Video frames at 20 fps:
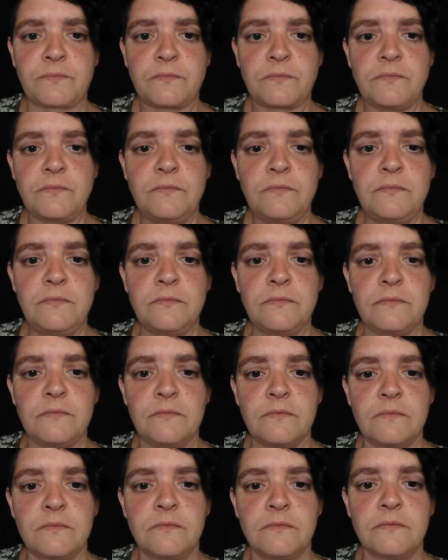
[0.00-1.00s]

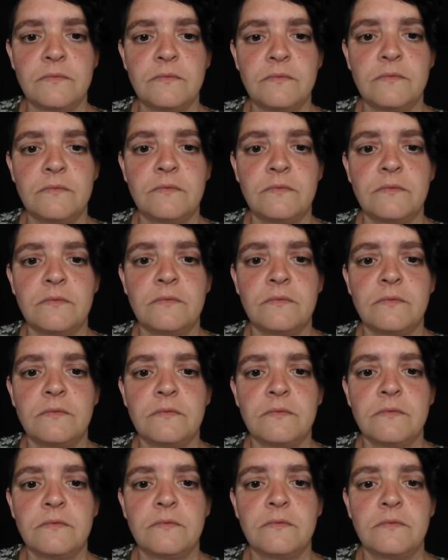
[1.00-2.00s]

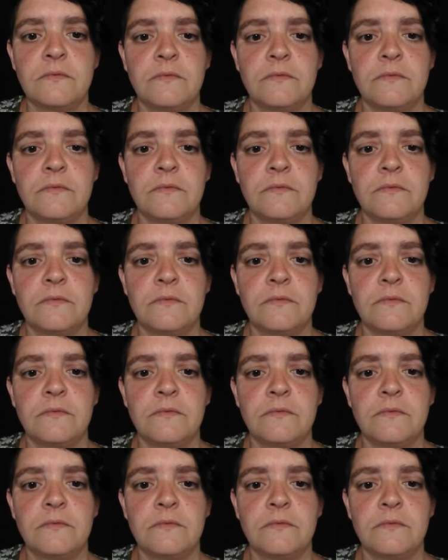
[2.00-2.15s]
Nobody speaks.